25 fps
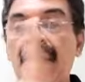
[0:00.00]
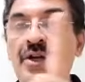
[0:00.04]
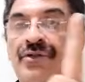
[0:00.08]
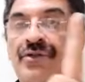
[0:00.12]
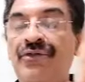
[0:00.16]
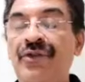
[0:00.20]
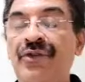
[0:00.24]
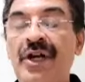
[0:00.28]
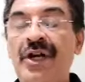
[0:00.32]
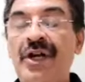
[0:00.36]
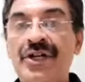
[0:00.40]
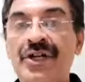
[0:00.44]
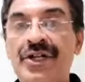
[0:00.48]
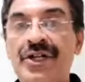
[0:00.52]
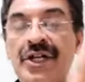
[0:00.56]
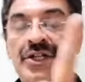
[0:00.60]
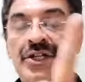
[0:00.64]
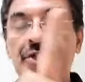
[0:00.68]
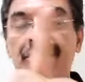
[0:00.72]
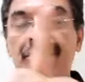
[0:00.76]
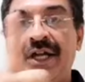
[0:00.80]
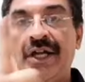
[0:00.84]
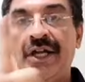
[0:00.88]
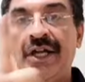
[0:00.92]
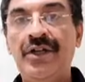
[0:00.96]
Function
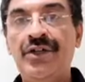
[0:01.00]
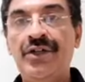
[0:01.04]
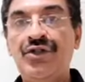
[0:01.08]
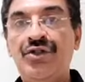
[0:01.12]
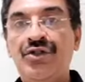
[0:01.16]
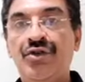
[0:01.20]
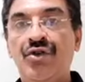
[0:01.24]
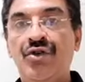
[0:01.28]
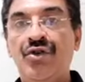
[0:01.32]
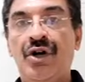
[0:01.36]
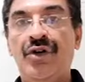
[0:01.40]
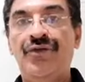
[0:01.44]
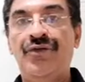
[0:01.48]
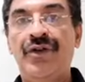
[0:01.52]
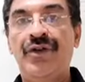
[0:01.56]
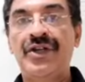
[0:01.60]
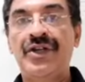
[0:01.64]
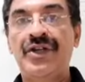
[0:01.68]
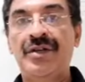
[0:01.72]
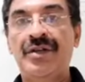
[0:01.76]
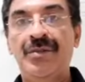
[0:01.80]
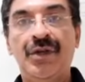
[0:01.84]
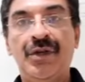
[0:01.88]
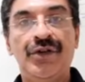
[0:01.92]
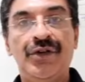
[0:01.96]
changes to
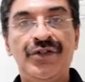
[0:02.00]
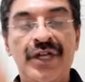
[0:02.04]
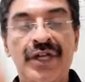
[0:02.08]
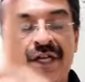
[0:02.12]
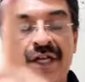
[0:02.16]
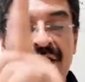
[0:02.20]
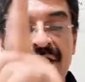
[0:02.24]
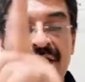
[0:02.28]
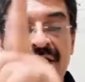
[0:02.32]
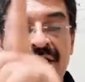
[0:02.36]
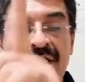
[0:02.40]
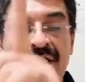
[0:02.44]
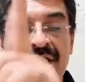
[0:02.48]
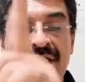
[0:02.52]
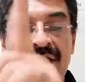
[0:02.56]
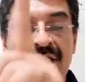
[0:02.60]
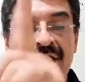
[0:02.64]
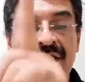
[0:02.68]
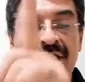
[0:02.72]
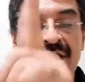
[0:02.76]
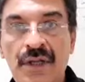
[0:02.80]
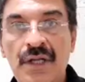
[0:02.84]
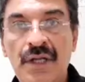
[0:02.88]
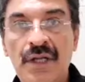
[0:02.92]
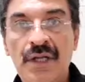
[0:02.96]
co-function because 90 into 1.
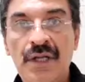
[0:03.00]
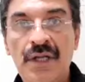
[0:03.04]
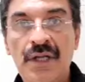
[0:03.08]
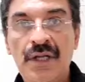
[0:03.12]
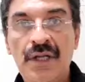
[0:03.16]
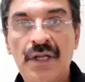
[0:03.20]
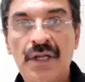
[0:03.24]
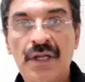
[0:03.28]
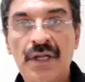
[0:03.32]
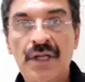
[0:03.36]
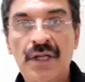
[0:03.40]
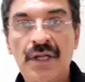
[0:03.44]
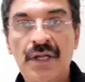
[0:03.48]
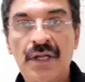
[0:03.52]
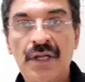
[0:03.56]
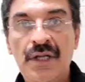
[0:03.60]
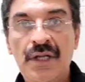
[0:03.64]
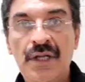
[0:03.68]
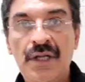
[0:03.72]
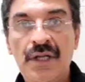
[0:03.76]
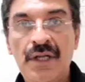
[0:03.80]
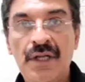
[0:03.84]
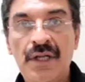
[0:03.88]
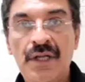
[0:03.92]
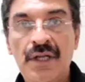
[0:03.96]

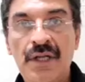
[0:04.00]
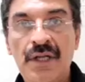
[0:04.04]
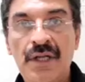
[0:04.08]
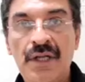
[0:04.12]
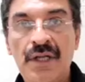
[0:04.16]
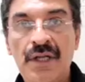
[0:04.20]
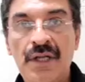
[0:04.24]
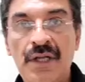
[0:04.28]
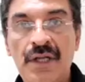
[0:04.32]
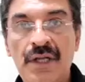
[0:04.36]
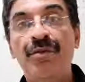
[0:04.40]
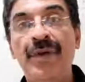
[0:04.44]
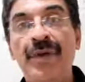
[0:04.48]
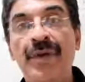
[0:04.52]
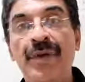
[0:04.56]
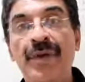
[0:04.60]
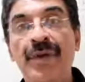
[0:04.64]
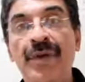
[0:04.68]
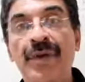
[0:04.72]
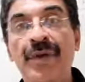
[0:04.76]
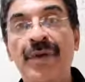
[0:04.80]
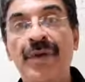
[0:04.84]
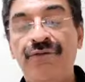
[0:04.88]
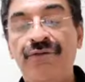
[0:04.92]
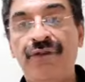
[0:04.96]
180 plus or
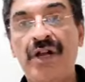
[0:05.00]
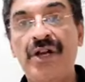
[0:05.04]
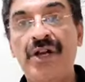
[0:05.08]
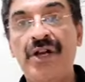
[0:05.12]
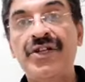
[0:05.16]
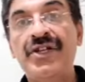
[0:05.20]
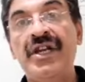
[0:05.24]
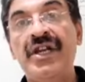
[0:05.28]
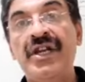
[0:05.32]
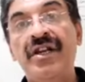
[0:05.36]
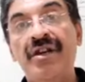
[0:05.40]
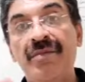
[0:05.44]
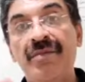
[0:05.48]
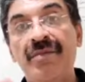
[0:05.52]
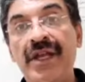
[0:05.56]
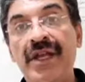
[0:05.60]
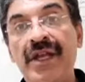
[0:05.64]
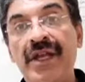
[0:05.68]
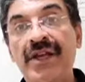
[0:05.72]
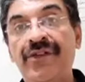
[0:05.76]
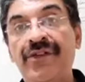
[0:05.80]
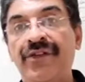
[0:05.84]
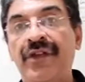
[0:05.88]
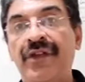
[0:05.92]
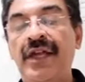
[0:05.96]
minus. Function
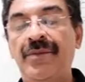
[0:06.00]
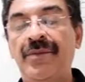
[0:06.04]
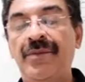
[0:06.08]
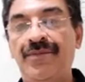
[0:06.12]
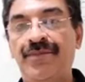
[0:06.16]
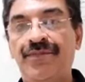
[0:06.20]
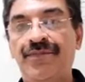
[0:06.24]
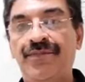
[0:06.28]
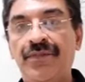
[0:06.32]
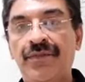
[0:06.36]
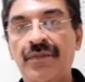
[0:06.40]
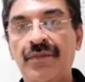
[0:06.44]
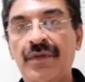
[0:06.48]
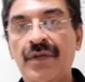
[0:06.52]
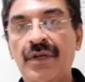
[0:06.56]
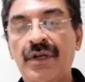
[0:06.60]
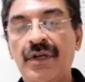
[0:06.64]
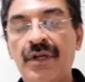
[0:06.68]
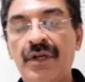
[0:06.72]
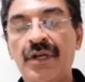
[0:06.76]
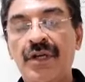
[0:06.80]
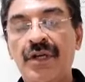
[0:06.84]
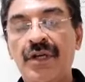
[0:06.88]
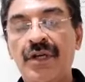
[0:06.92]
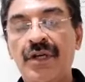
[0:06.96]
remains same.
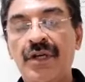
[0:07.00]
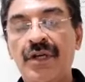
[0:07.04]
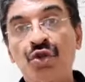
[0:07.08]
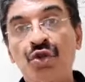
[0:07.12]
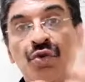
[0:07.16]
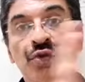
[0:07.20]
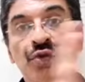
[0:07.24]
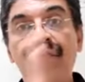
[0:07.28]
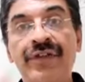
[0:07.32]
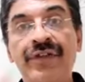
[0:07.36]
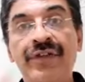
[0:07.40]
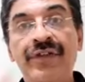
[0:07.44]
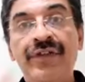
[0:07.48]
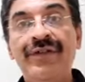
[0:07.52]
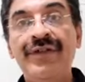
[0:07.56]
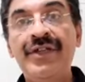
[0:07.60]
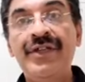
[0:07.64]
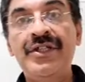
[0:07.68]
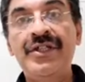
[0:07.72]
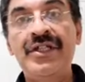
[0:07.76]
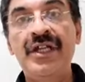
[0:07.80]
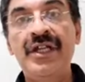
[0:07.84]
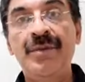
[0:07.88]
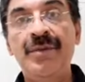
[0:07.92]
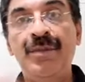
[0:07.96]

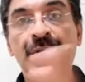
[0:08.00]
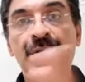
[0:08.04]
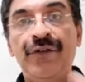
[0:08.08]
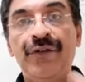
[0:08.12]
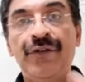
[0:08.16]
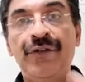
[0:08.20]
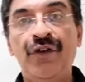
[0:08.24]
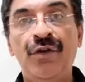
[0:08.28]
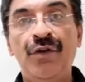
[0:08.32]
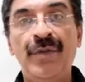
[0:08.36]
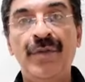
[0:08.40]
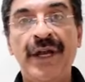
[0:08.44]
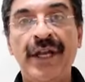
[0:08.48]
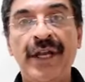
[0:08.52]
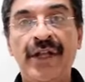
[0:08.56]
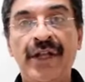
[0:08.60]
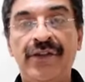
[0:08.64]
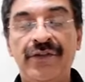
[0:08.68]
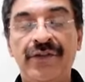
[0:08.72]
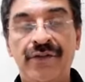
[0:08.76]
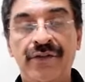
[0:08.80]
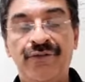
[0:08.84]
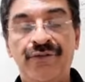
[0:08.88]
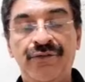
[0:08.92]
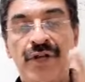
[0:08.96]
270 plus or minus.
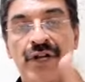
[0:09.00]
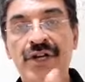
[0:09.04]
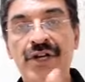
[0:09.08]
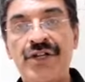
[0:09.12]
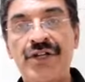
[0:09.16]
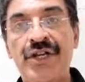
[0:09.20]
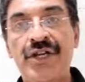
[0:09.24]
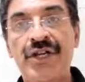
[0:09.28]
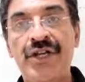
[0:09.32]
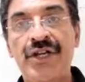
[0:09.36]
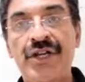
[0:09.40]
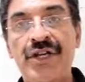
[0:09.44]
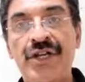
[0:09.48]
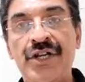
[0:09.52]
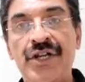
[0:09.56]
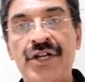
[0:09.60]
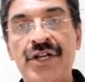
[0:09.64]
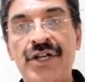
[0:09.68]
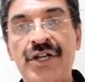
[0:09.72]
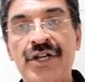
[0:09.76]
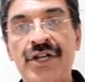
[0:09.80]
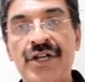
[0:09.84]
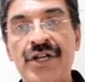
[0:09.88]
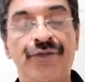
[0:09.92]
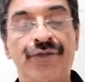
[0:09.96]
Function changes
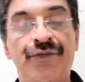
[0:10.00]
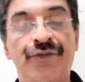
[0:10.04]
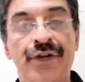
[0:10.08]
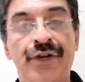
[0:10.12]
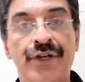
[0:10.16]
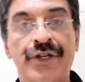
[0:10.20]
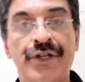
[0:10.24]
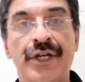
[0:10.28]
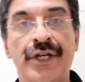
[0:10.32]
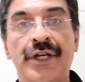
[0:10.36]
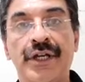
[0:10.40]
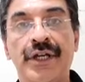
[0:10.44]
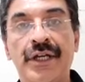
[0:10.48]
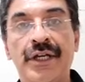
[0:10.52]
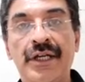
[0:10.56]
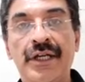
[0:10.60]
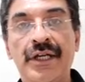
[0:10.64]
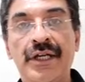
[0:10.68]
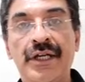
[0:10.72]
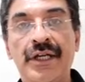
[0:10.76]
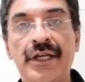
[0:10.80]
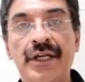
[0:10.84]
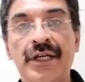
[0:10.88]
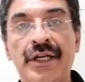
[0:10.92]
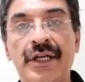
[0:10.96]
to co-function.
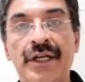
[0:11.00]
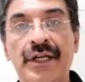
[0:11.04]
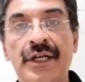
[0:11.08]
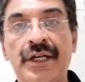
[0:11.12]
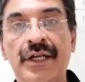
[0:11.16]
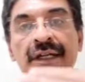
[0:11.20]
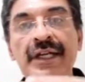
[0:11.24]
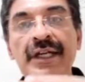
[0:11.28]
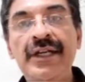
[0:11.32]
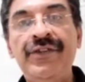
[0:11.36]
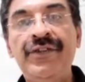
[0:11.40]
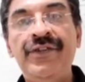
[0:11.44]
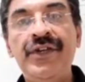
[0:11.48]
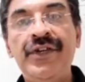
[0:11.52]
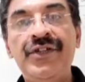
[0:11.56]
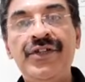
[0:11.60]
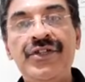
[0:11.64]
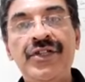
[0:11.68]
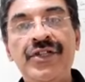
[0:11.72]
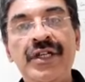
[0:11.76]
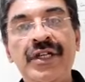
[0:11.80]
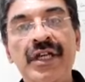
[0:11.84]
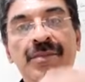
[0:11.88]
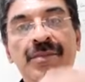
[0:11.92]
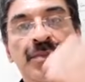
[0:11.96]

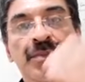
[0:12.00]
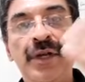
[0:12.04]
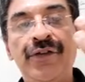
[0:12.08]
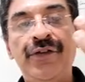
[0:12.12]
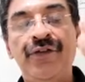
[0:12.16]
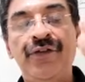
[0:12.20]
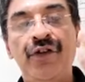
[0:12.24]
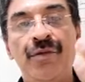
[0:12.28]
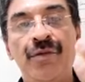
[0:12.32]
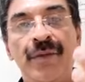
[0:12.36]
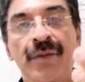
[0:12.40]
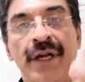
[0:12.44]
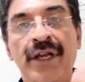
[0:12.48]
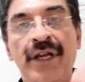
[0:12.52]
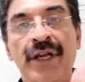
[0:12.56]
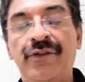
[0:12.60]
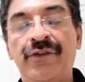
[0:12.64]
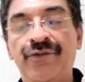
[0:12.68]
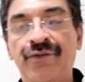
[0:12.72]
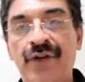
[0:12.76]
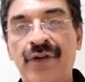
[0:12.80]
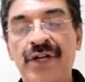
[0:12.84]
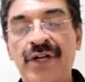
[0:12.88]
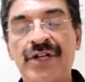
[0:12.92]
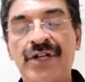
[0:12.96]
360 plus or minus.
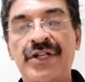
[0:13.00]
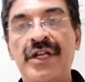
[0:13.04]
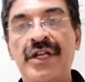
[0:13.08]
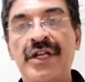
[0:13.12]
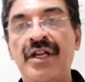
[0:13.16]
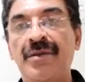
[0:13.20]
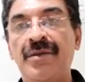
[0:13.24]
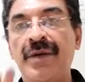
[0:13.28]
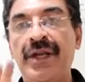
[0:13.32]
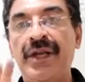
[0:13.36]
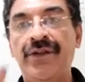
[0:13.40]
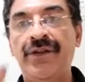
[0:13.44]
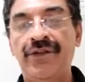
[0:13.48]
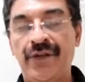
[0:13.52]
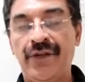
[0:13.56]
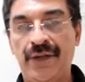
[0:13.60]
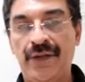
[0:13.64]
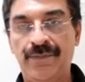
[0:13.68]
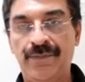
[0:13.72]
Function remains same.